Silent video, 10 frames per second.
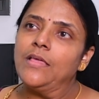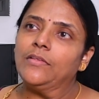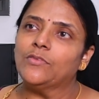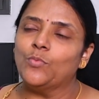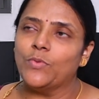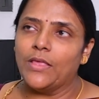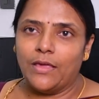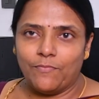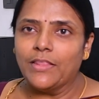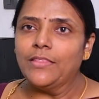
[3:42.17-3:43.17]
So
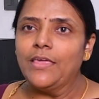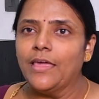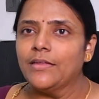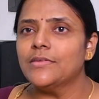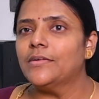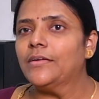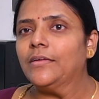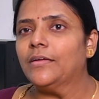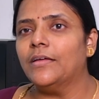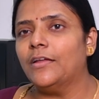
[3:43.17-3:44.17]
when they entered
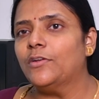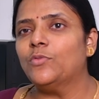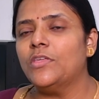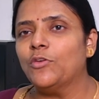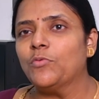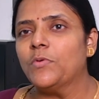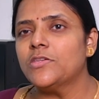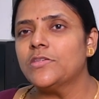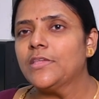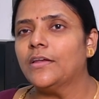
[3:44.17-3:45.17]
into the
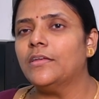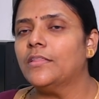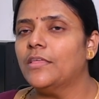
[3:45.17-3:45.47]
incubation center,